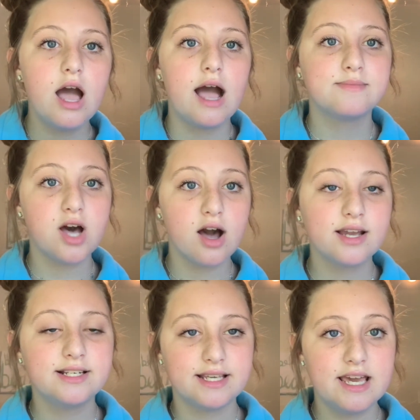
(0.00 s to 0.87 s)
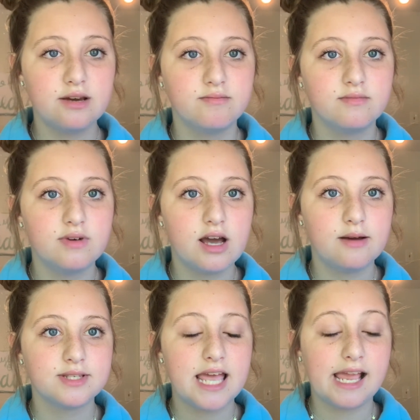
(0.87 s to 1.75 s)
I'm talking to him.
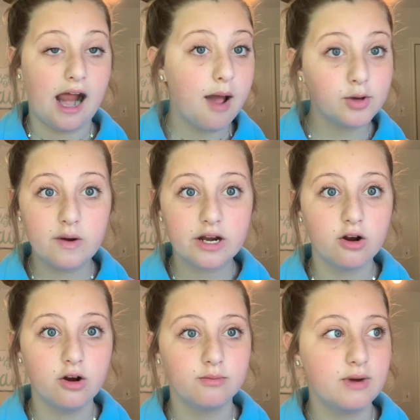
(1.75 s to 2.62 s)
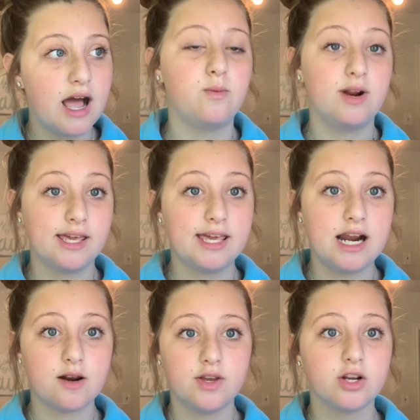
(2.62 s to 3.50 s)
I'm saying, I'm going home. I want to get
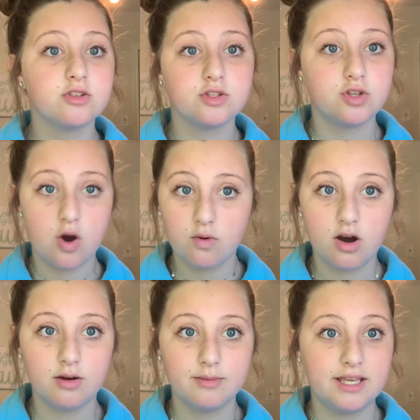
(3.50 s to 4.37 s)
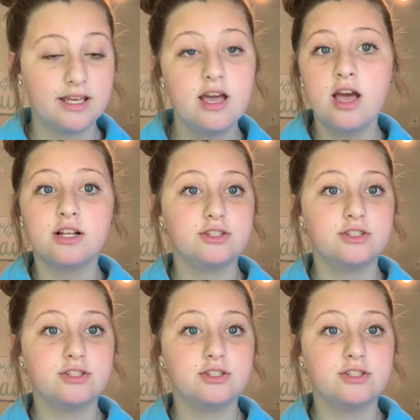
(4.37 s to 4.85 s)
out of here. Don't call me.